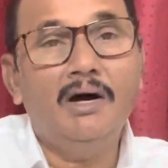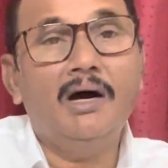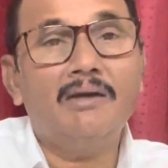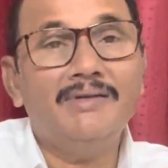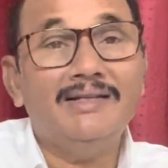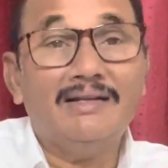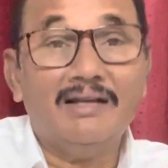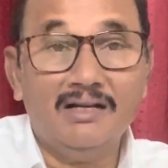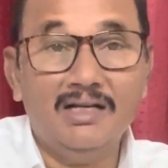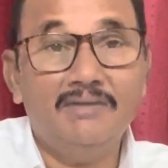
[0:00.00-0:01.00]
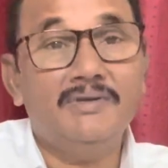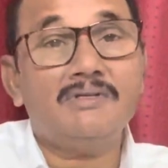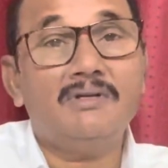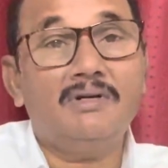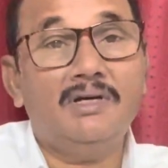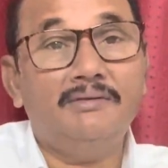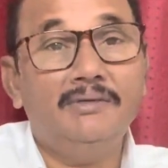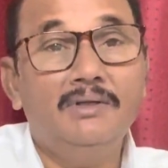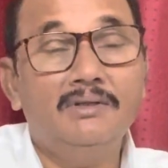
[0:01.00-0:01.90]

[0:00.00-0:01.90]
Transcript: or when the internet was cut off,